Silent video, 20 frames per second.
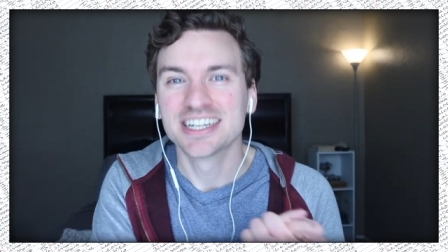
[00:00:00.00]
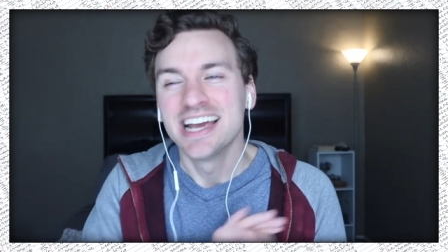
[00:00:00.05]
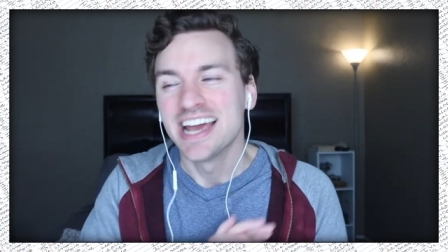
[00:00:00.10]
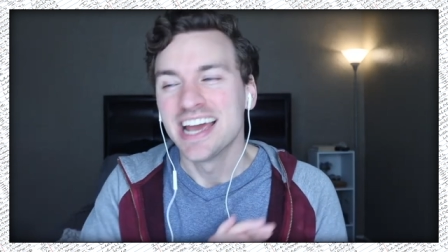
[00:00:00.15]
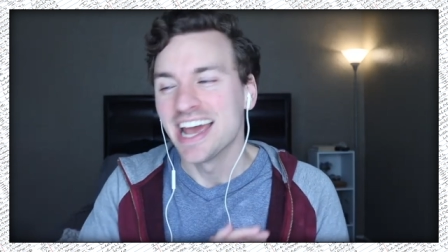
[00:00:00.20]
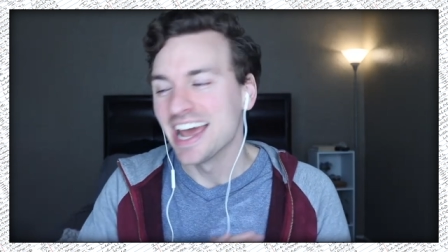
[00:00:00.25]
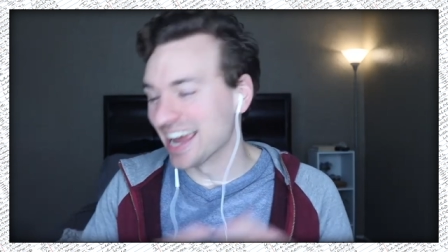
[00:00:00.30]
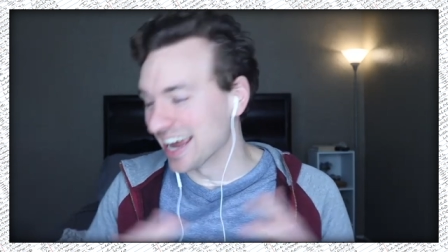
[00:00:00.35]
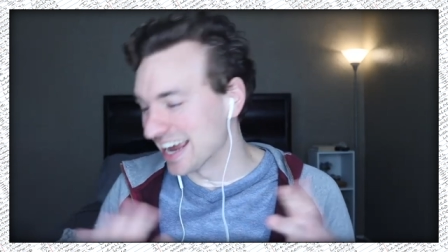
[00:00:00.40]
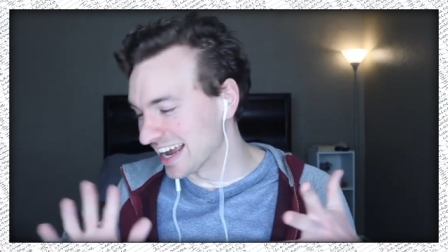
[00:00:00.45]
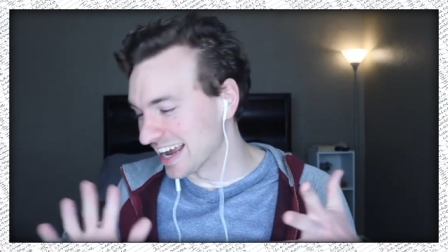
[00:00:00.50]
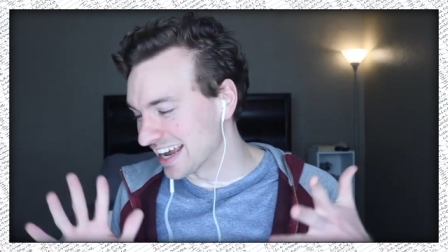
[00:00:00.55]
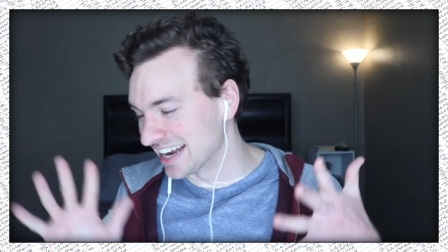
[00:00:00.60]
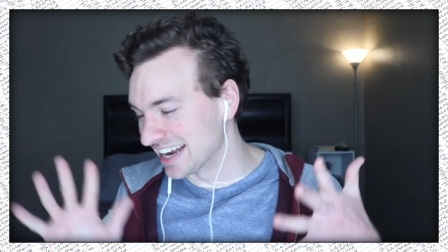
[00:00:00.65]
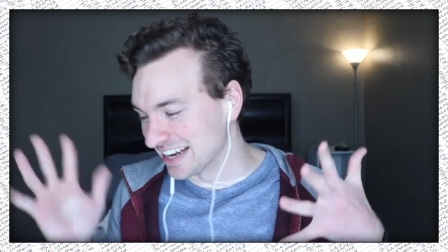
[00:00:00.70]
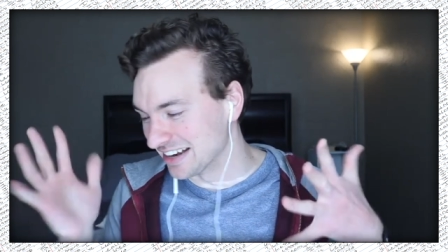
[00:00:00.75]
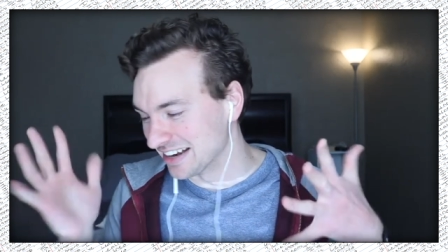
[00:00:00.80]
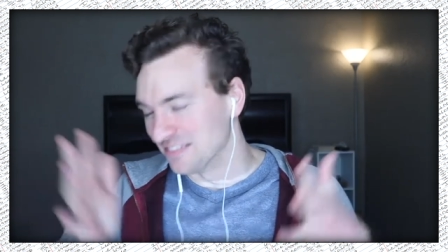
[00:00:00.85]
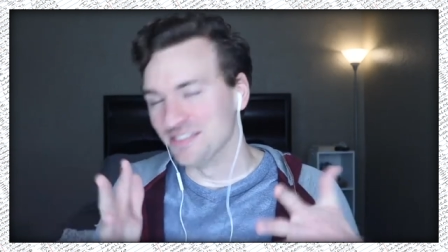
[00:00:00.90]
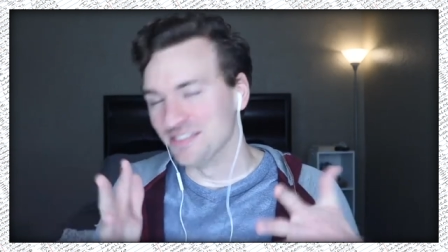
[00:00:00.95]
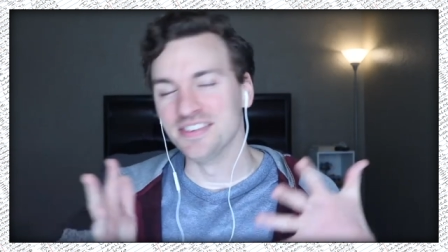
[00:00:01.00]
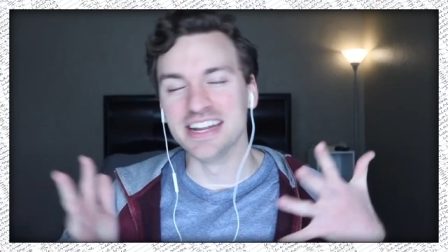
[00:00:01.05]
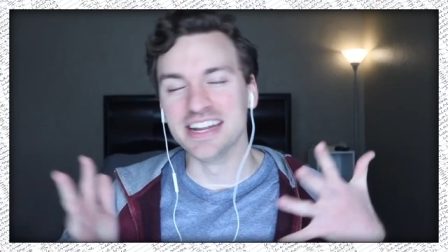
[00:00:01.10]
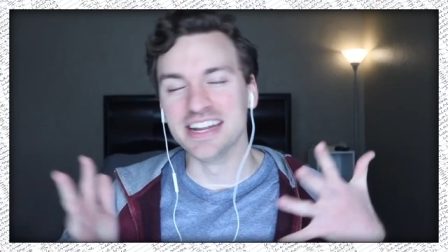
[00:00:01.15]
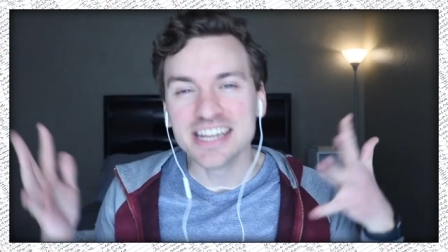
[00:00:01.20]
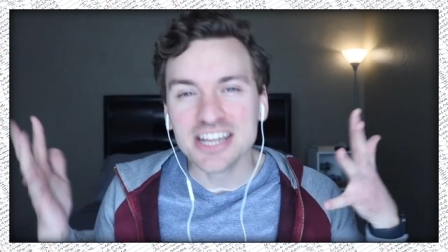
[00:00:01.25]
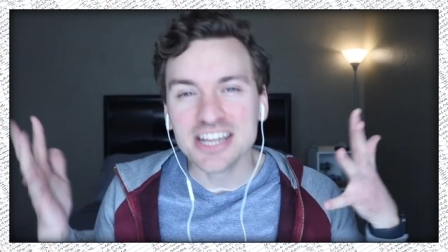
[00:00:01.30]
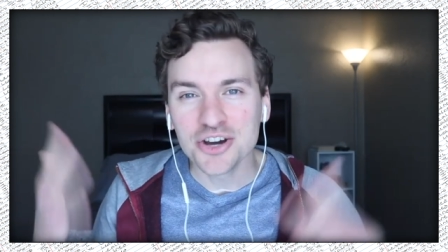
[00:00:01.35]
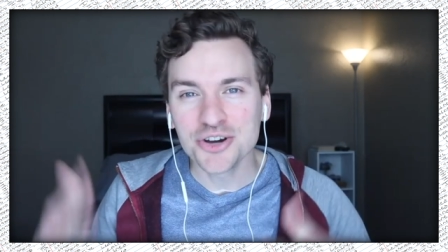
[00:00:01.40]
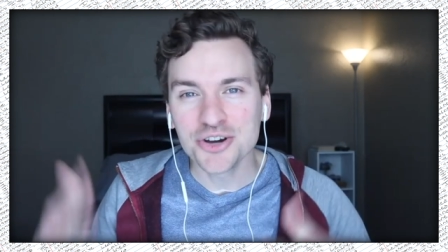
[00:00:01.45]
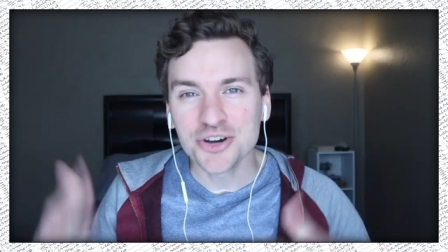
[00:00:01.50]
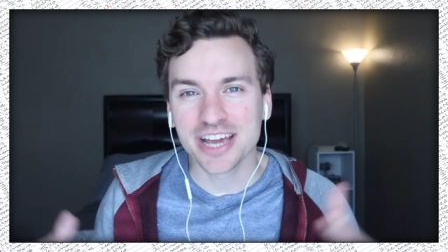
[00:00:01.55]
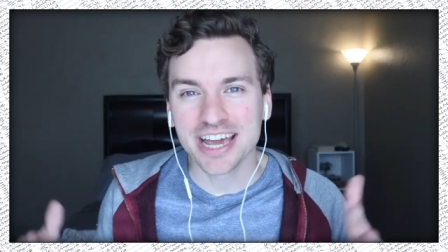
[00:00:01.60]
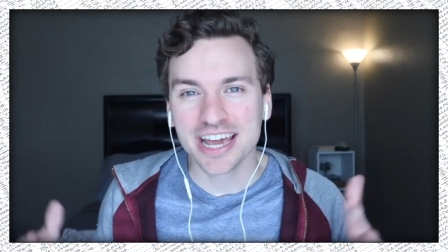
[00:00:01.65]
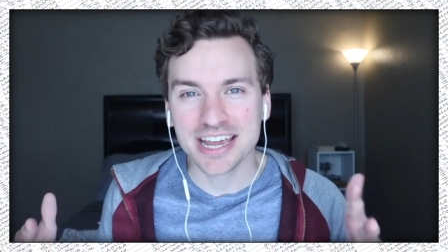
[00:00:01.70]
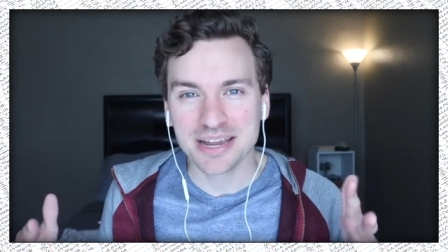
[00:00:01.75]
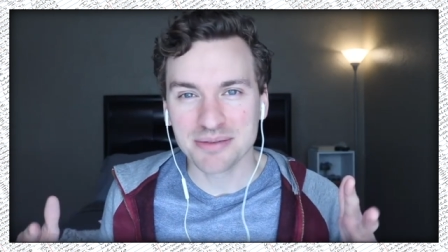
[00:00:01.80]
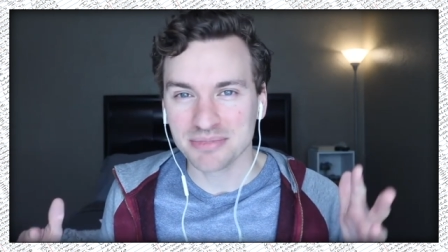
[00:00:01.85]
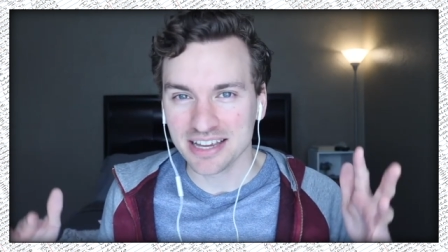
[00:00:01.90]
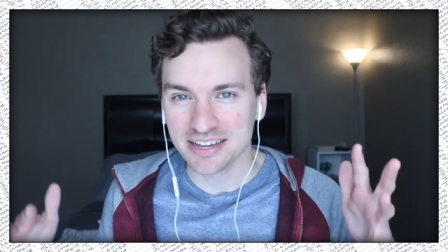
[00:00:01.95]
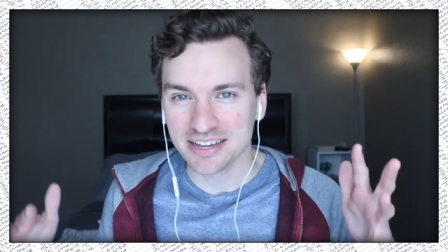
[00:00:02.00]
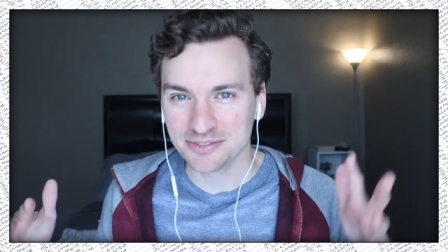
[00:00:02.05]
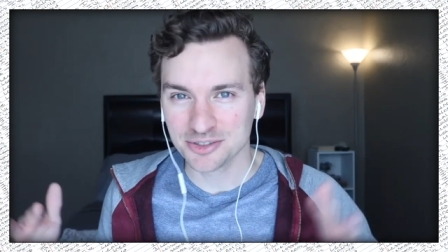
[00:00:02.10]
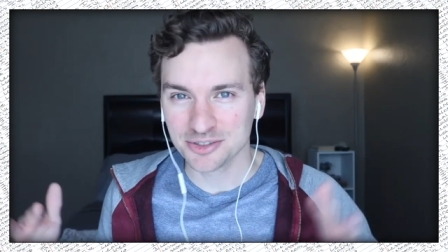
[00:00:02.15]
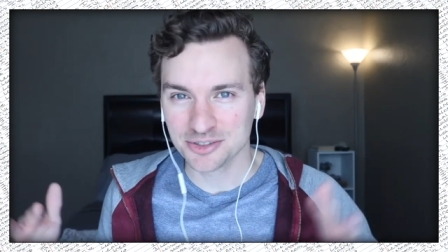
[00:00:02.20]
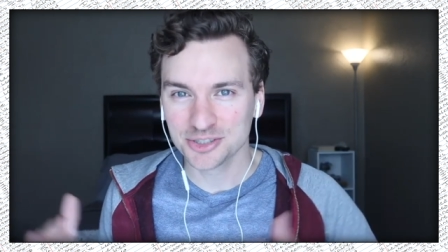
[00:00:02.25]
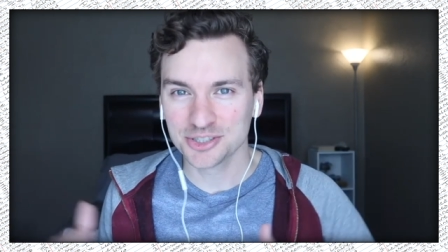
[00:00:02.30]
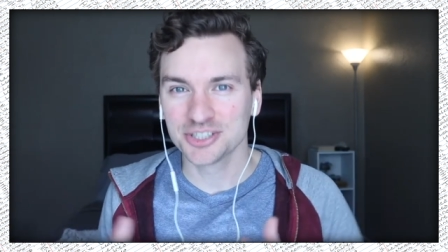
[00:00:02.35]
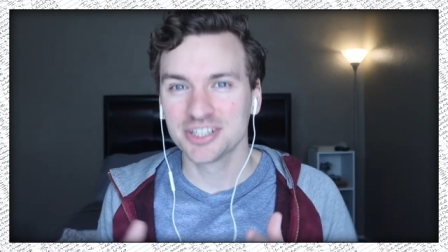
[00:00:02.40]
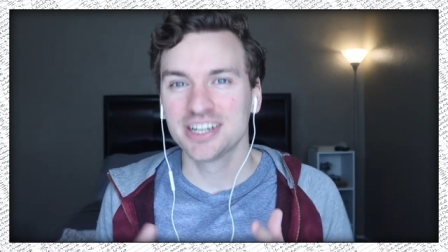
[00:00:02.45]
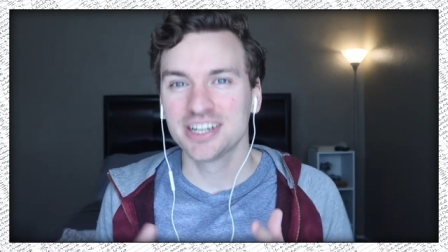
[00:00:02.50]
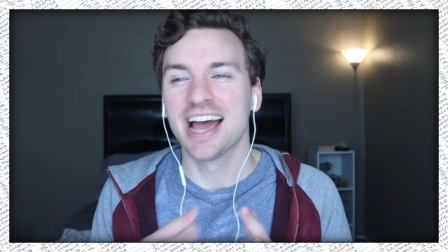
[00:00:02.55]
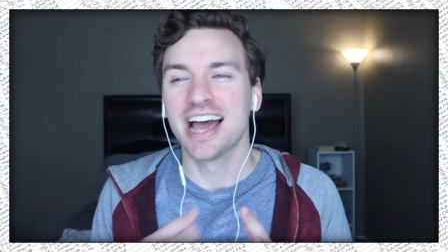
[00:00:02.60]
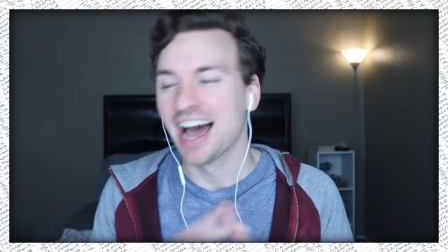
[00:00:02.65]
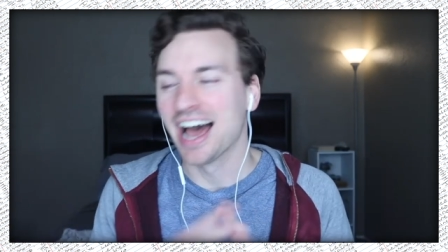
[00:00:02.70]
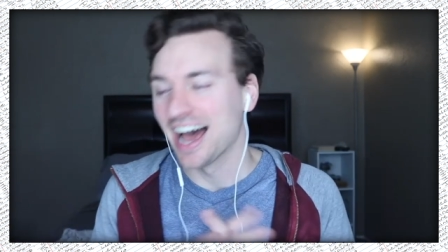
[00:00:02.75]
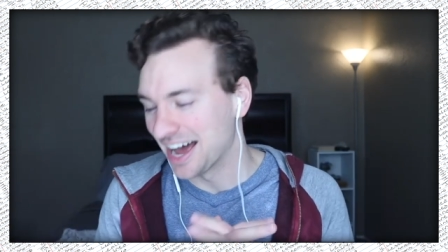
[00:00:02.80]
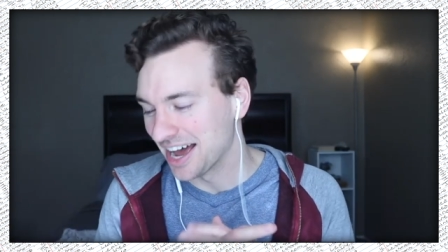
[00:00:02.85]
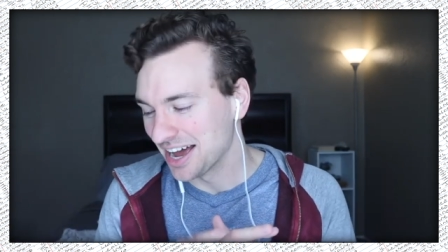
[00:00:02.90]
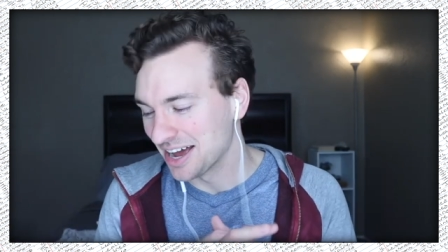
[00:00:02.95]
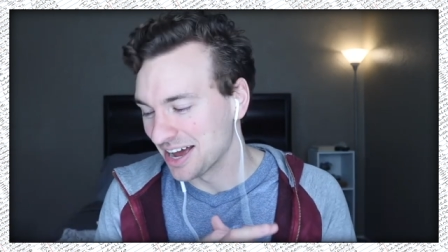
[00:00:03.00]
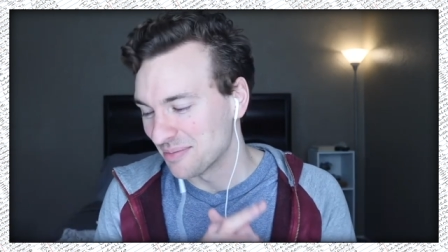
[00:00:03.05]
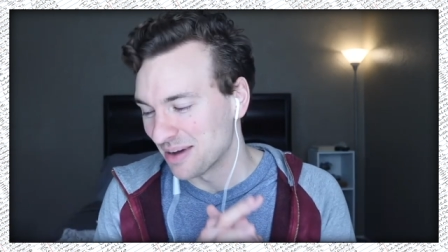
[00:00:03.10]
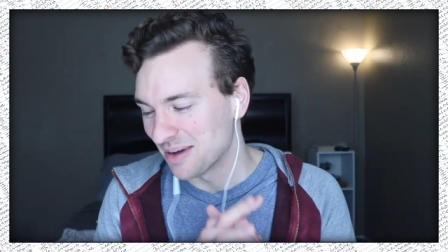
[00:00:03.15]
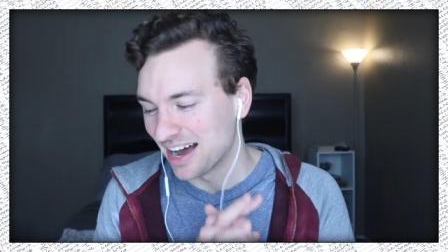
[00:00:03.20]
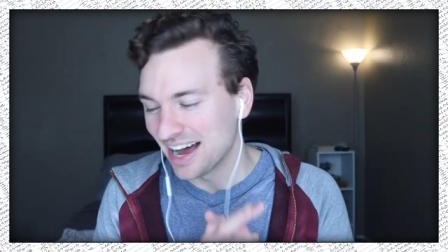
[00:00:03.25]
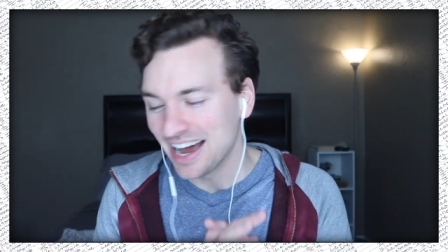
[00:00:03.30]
and video game lover. Um, I